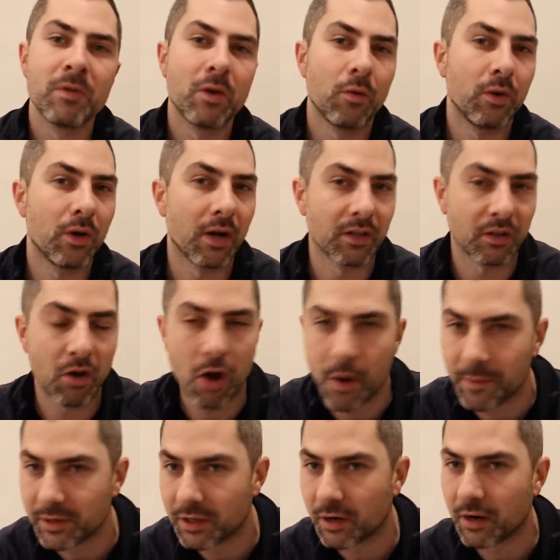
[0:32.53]
We've got
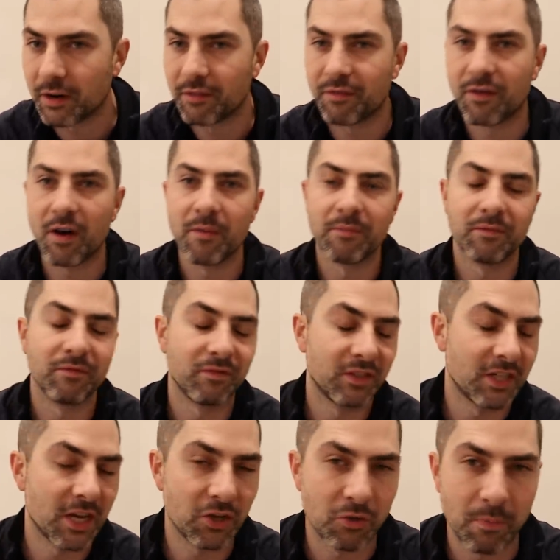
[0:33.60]
commentary from
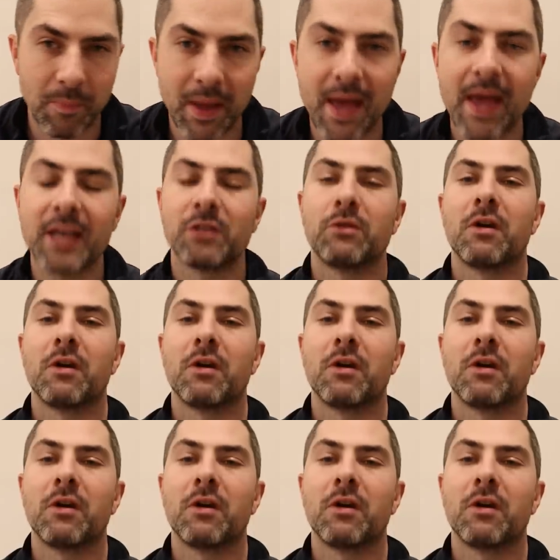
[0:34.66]
central banks.